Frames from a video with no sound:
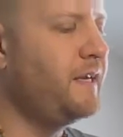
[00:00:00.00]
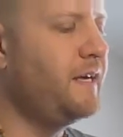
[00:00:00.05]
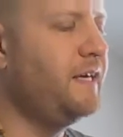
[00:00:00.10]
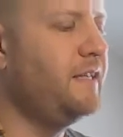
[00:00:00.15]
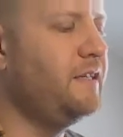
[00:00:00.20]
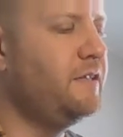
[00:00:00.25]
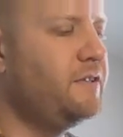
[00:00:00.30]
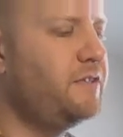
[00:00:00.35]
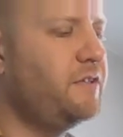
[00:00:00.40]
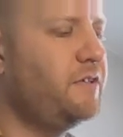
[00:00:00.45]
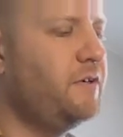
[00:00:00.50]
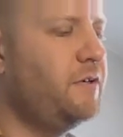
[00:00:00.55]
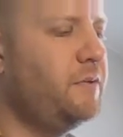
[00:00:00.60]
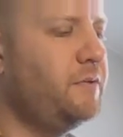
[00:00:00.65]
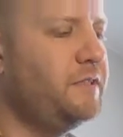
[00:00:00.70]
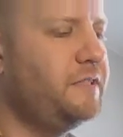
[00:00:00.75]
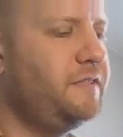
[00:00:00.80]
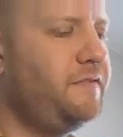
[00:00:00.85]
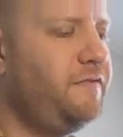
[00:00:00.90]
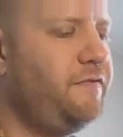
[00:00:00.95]
and it should
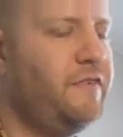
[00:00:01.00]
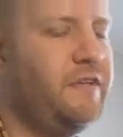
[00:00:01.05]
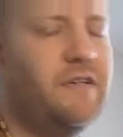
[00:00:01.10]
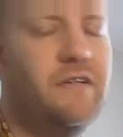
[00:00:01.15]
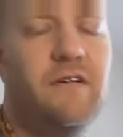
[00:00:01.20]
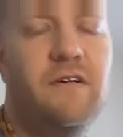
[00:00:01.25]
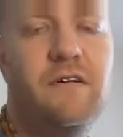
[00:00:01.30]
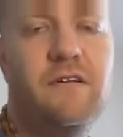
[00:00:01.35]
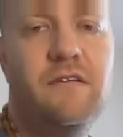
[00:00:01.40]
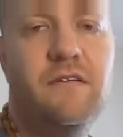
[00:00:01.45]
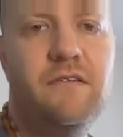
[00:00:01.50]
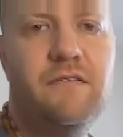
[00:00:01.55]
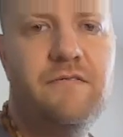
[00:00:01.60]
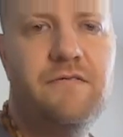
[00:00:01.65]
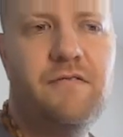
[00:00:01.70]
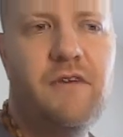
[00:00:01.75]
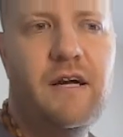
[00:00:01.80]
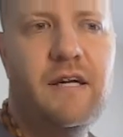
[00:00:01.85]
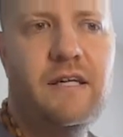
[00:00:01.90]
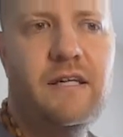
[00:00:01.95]
always feel
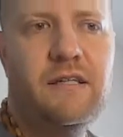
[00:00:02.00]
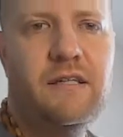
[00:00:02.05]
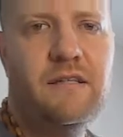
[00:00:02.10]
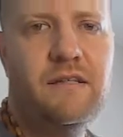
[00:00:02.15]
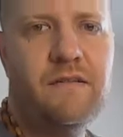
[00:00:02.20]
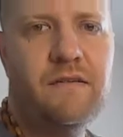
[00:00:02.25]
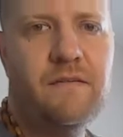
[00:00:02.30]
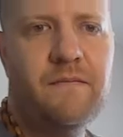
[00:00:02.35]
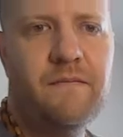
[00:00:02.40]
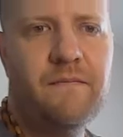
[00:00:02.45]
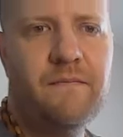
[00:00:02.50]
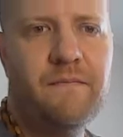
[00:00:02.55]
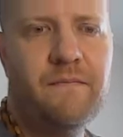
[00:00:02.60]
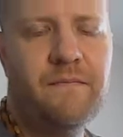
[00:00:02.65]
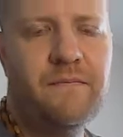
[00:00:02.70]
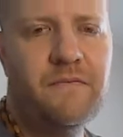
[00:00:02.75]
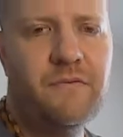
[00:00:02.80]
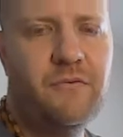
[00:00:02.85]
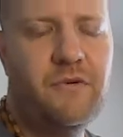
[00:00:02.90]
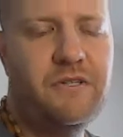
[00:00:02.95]
right
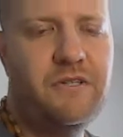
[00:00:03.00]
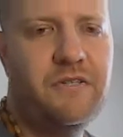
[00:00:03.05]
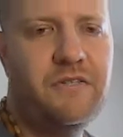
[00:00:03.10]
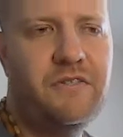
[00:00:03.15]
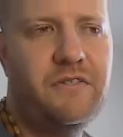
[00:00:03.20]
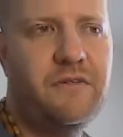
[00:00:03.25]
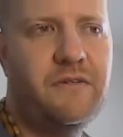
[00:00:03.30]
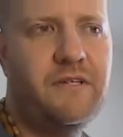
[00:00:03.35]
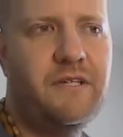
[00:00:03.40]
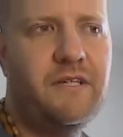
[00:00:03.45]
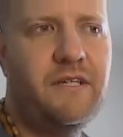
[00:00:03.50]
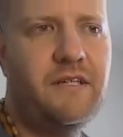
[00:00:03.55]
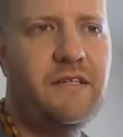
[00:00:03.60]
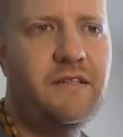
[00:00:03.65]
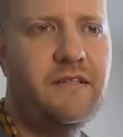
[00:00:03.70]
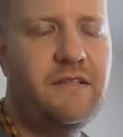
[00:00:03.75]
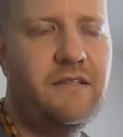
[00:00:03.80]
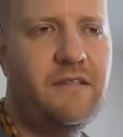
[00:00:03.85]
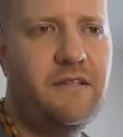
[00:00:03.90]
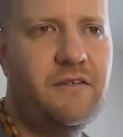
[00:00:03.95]
when you're doing it.
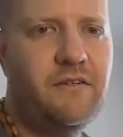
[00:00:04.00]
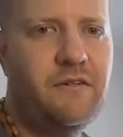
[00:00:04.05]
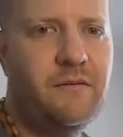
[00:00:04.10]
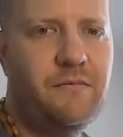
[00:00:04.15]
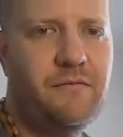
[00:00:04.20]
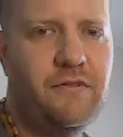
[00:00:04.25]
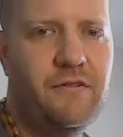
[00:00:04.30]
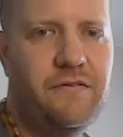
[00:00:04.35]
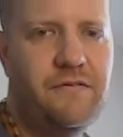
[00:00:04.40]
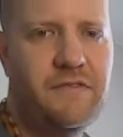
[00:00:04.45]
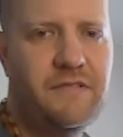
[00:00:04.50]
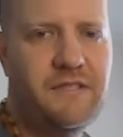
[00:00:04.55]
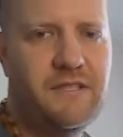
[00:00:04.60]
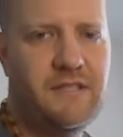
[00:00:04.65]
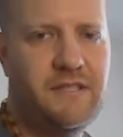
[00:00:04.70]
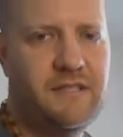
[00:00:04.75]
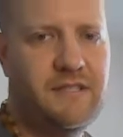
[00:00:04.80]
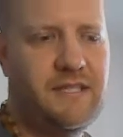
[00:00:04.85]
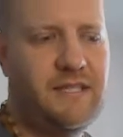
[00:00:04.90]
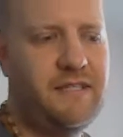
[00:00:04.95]
You know, the proof is in
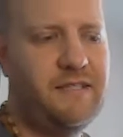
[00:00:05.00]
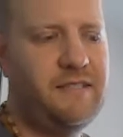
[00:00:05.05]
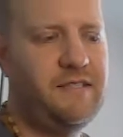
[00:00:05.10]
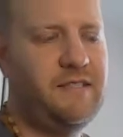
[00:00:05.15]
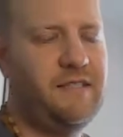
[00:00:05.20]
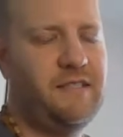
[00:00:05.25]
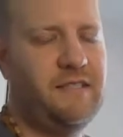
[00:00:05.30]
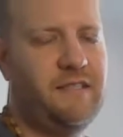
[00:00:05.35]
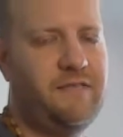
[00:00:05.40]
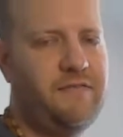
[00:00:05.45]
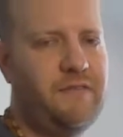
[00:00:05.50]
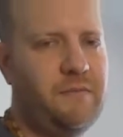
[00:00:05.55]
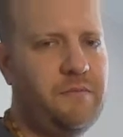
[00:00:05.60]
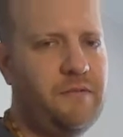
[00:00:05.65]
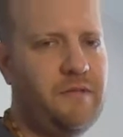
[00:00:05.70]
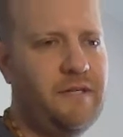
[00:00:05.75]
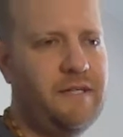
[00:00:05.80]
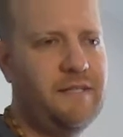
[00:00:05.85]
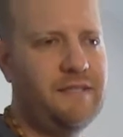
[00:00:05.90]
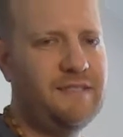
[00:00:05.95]
the tasting, and if you're
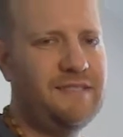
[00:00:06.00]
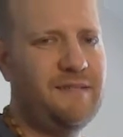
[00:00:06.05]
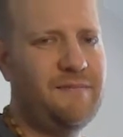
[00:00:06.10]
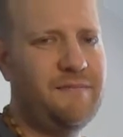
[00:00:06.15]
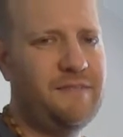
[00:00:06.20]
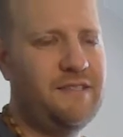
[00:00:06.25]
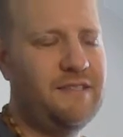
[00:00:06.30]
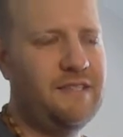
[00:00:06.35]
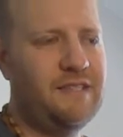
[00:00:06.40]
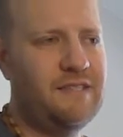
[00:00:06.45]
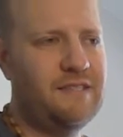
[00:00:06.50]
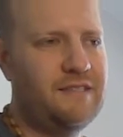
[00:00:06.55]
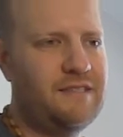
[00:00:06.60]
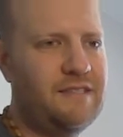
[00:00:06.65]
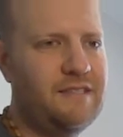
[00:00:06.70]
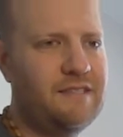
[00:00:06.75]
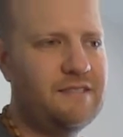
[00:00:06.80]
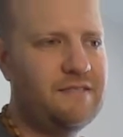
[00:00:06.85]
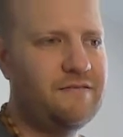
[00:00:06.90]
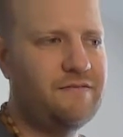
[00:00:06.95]
playing something and it
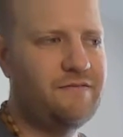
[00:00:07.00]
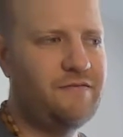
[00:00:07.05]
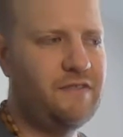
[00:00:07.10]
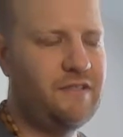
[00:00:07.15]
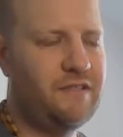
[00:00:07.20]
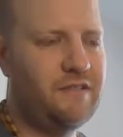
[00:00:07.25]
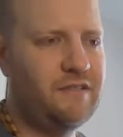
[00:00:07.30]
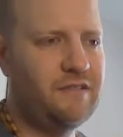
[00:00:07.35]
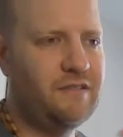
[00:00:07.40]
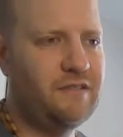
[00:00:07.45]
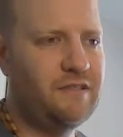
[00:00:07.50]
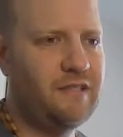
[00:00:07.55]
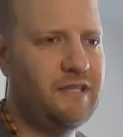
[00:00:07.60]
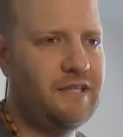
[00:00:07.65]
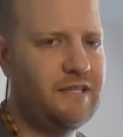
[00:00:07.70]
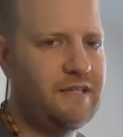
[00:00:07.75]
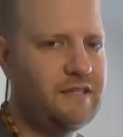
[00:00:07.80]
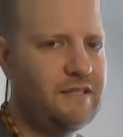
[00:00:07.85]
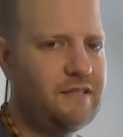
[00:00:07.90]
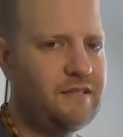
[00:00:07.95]
doesn't feel
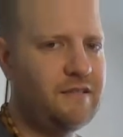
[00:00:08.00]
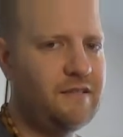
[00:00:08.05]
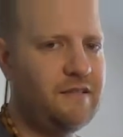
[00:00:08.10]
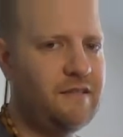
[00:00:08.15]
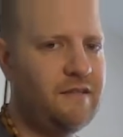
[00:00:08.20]
like